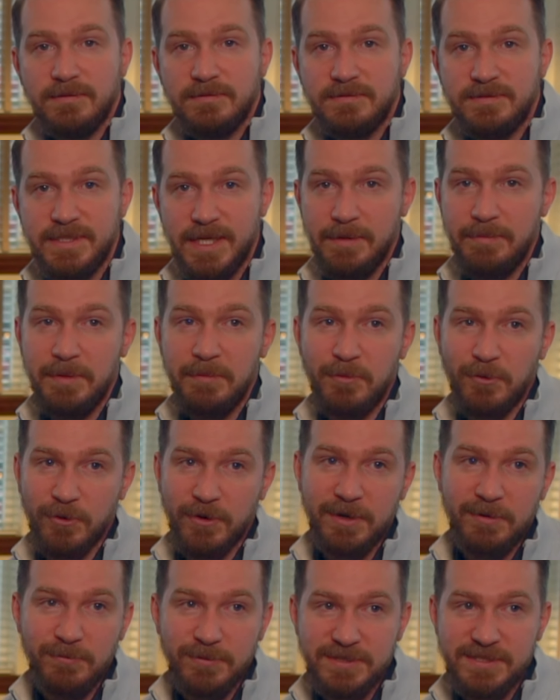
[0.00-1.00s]
JP
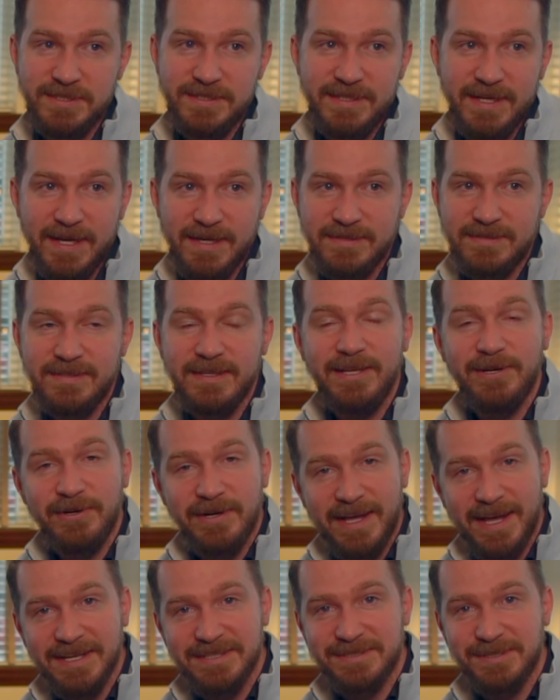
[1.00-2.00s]
Morgan would suggest
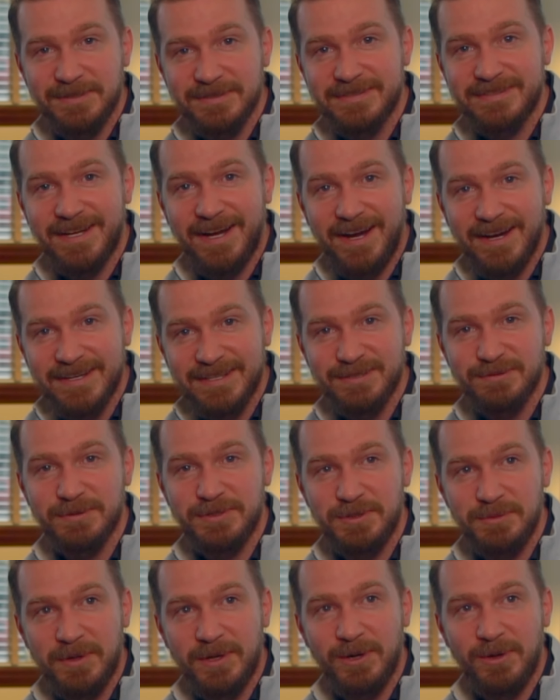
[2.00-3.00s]
international stock is
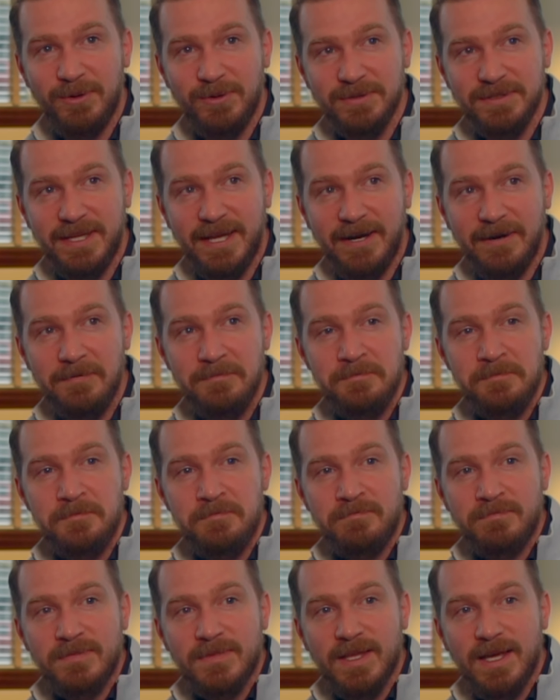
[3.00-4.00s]
what you want to hold there.
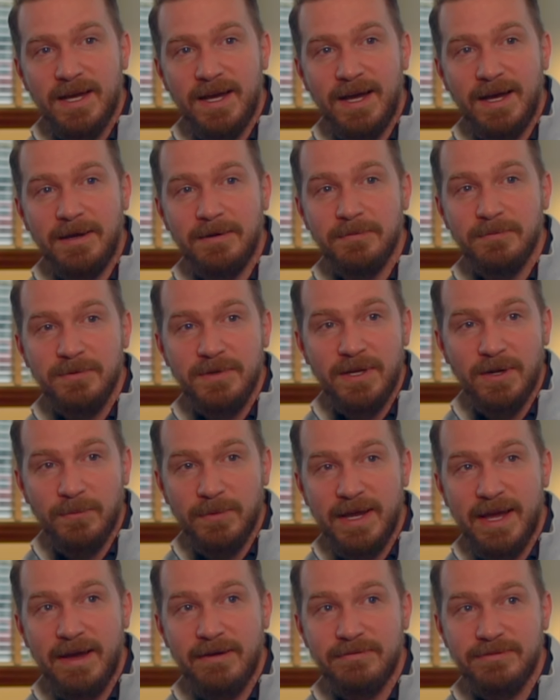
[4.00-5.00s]

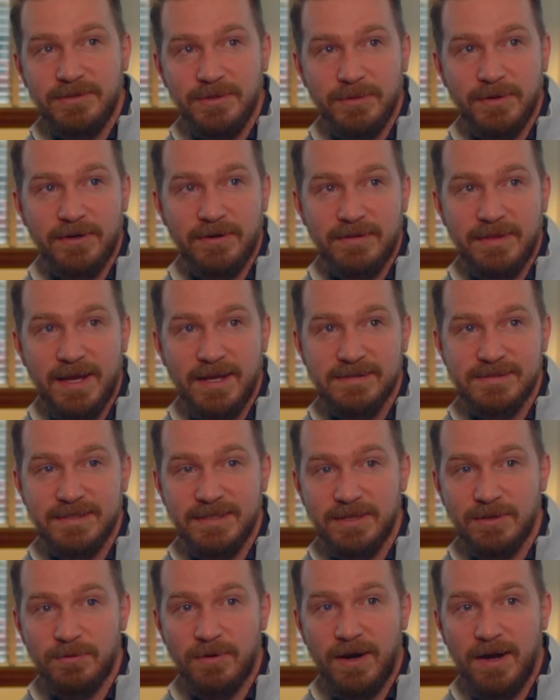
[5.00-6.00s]
We have 200,000
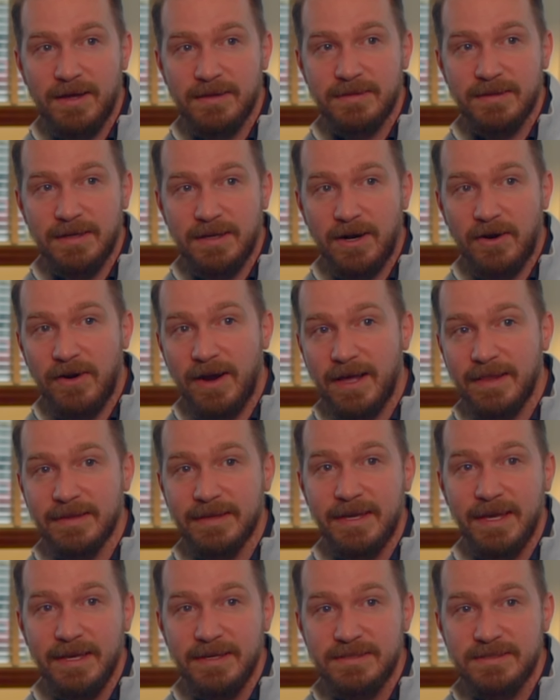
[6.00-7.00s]
in the Roth, and our
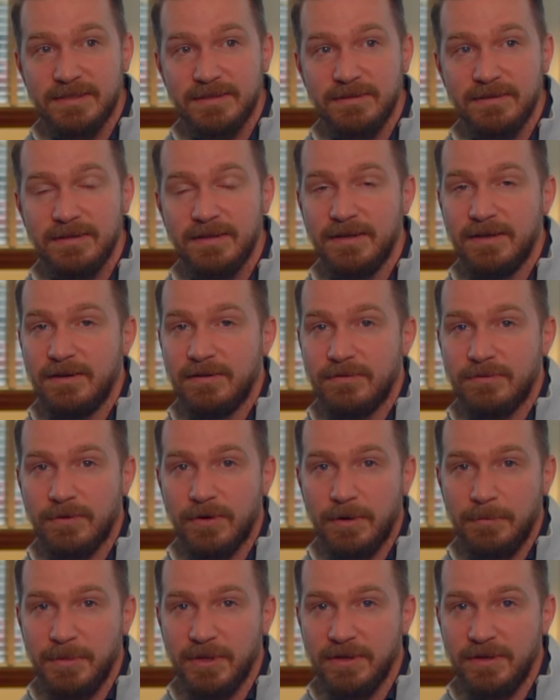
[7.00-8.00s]
allocation for
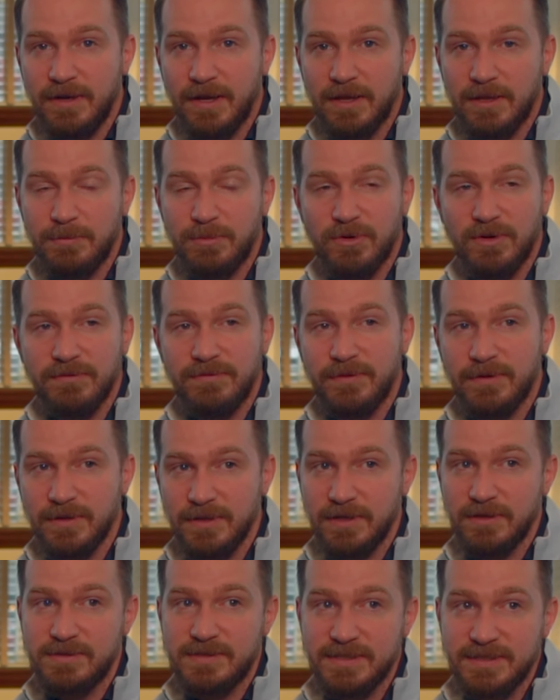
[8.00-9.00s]
our $1 million
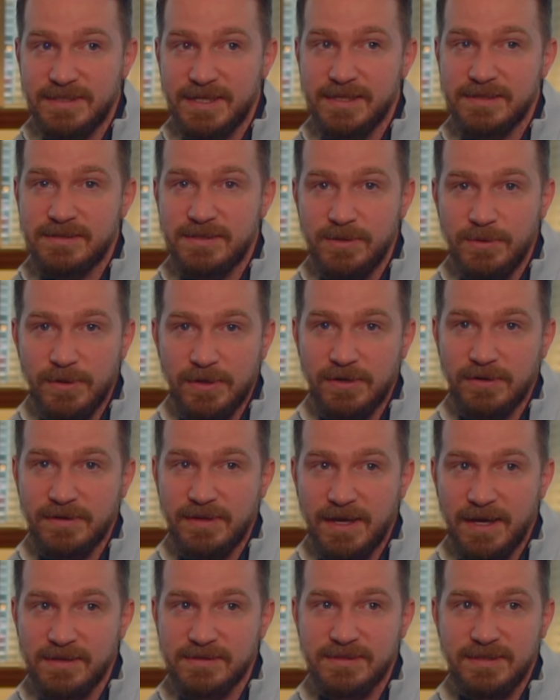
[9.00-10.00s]
portfolio suggests
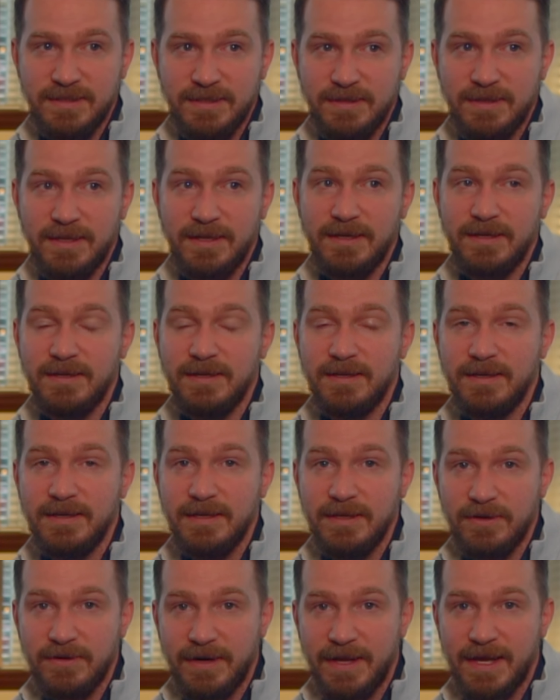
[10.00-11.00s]
200,000 in the
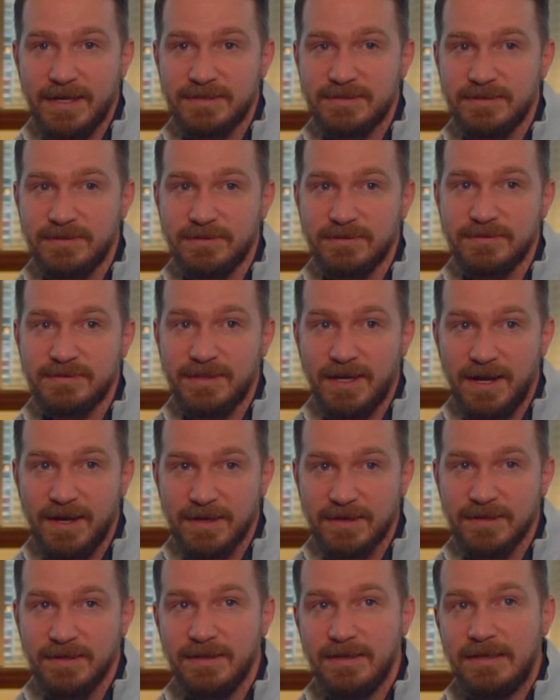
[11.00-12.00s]
international
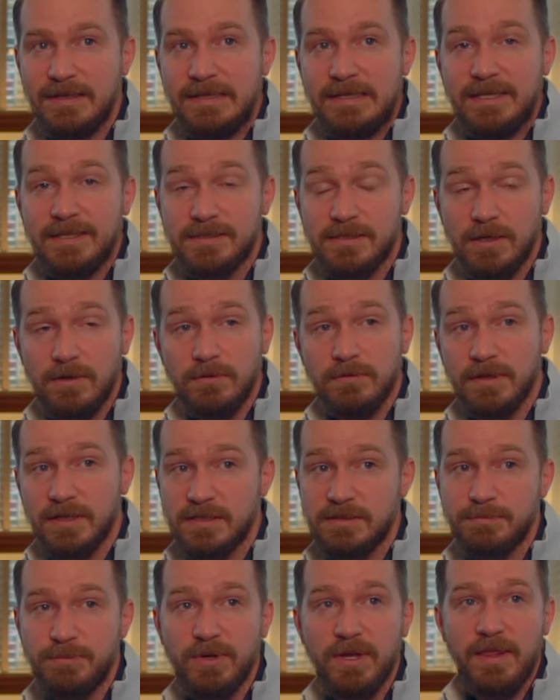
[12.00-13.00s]
stock. So
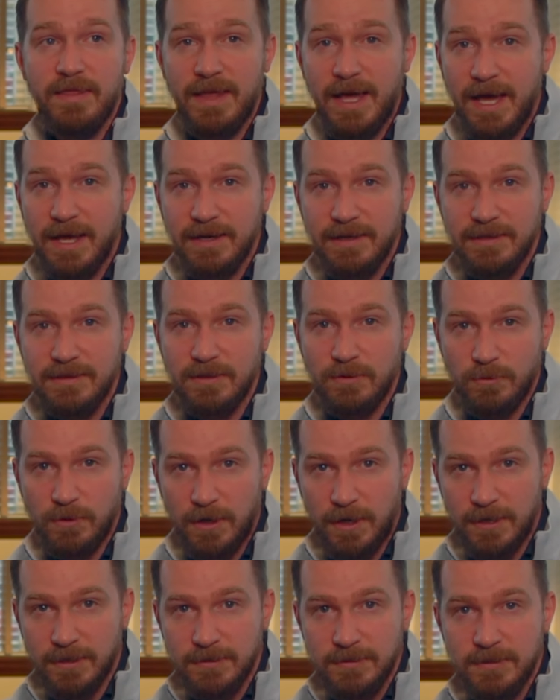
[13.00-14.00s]
let's put that in the
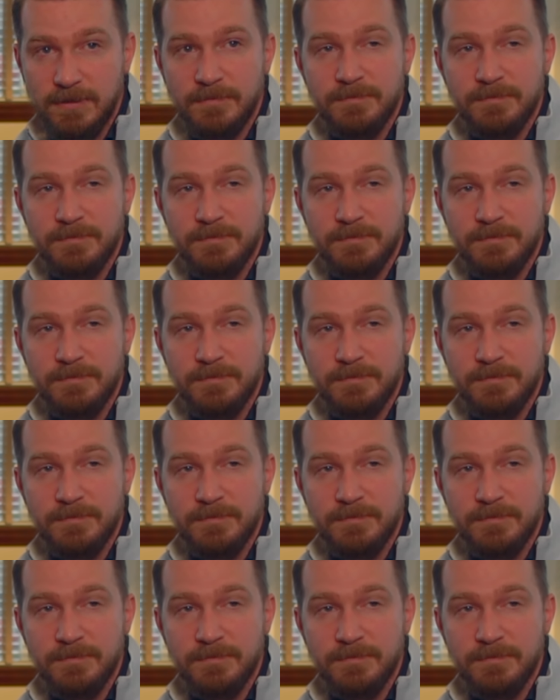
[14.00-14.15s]
Roth.